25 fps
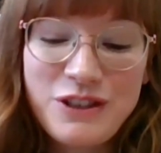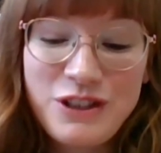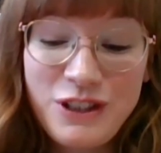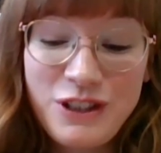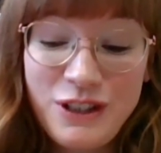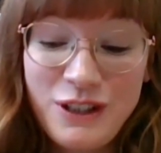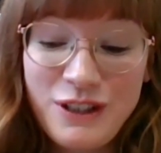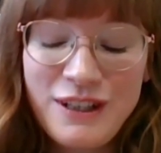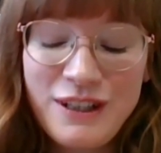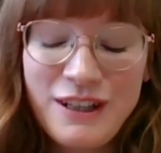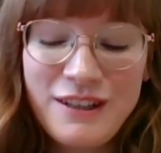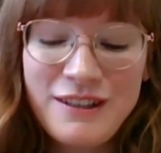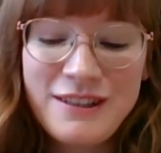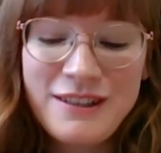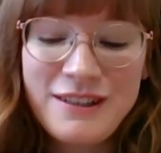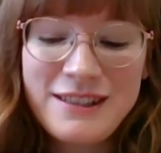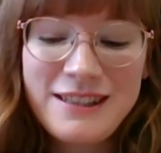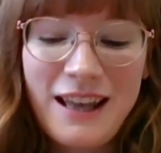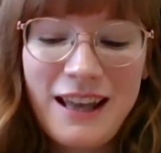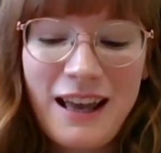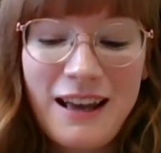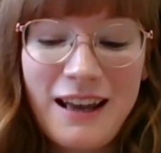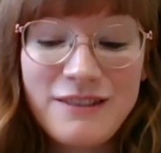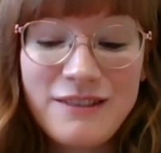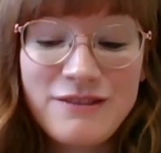on students,
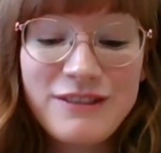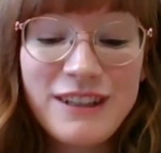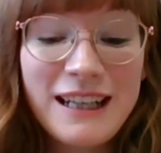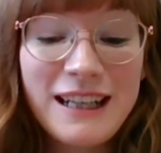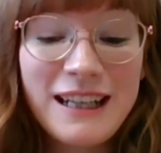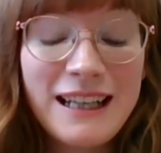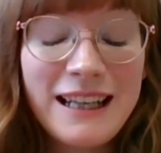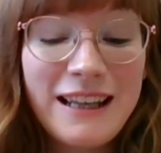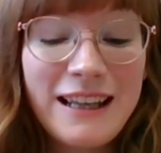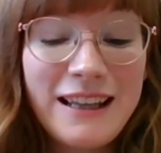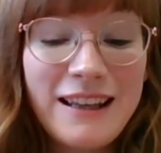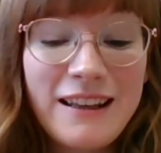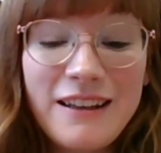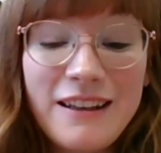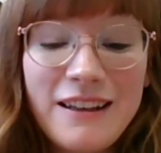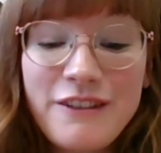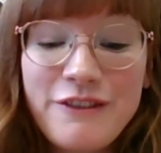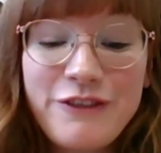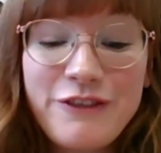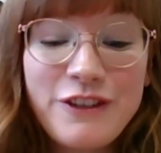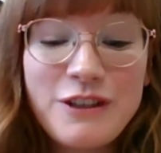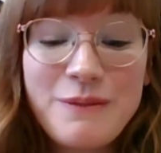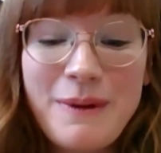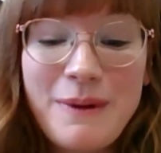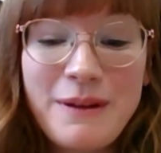and really
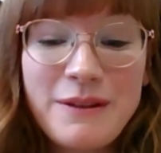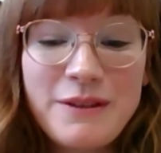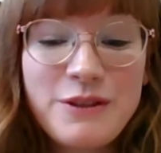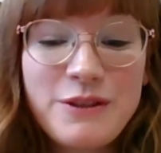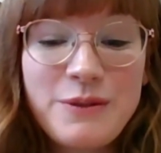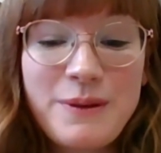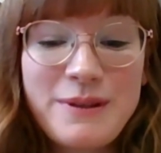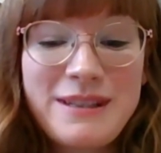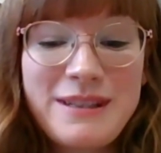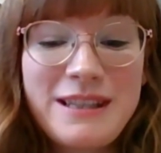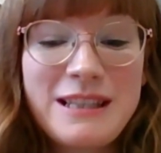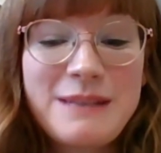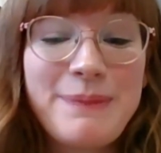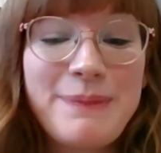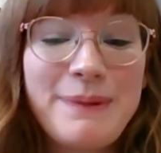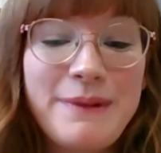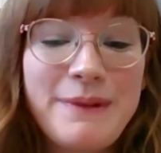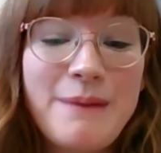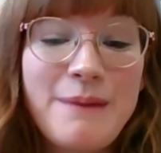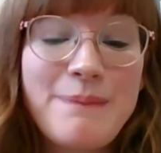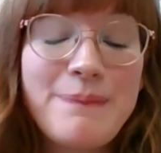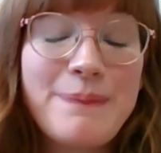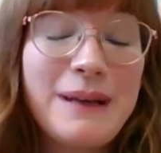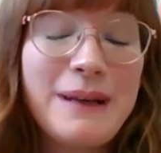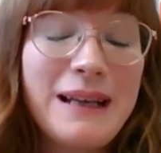fundamental to us is
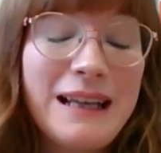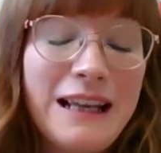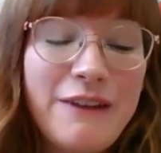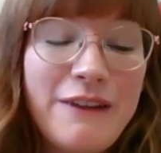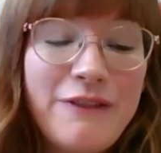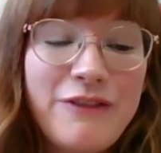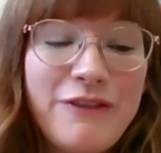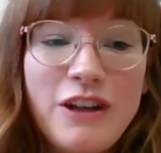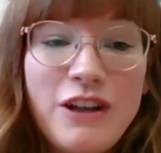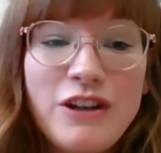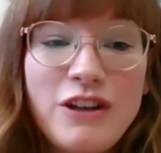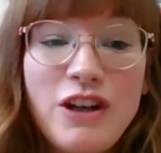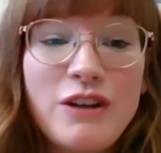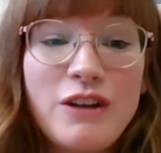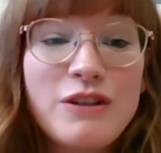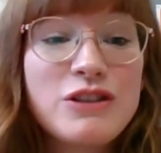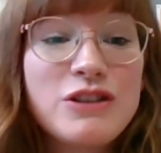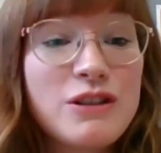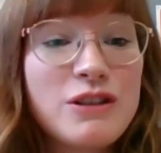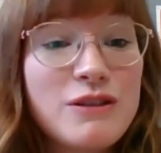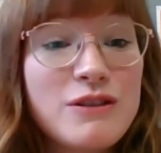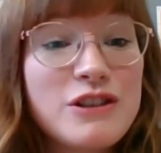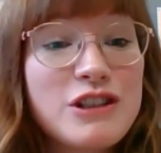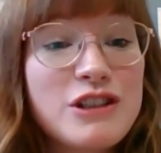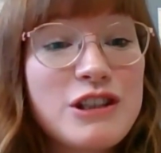the belief that no
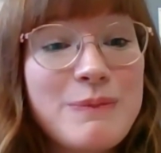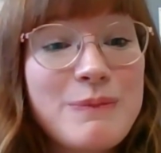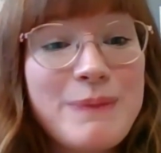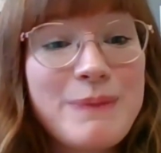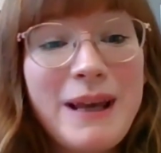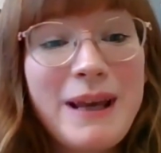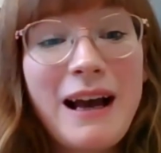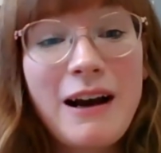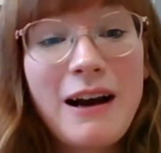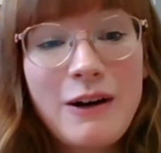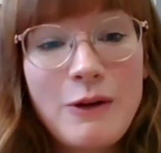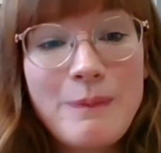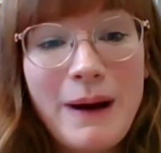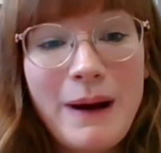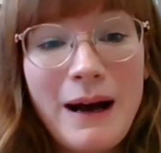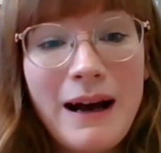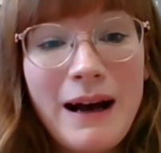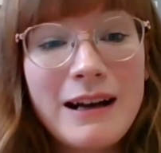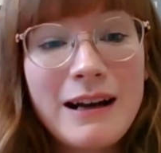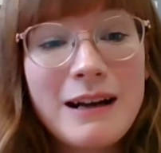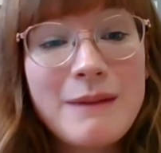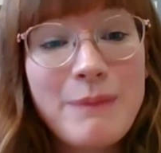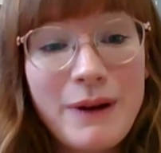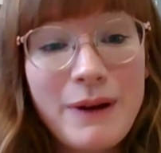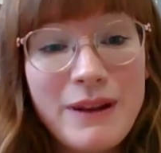student should be held
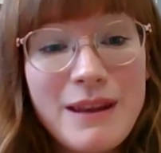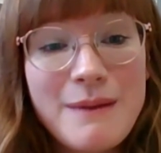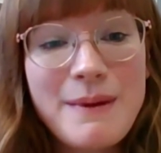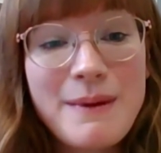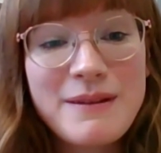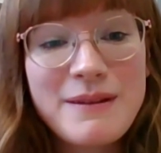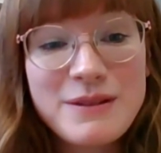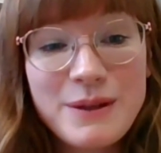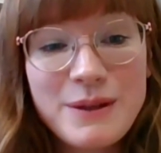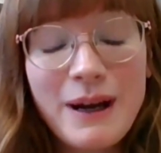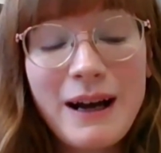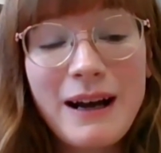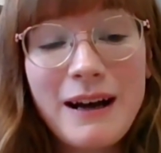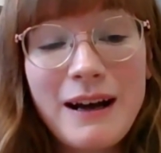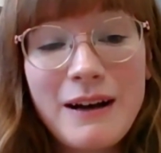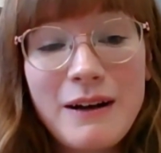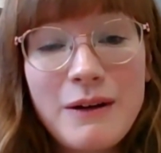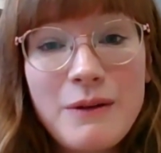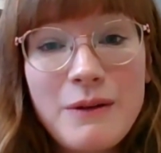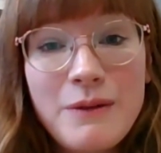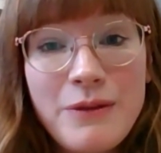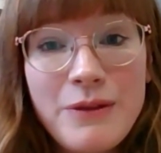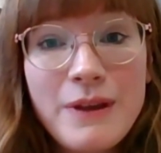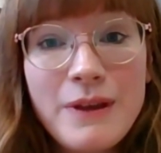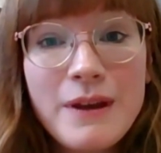back by their mental
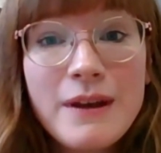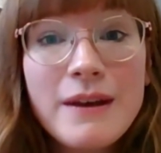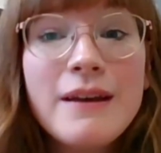health.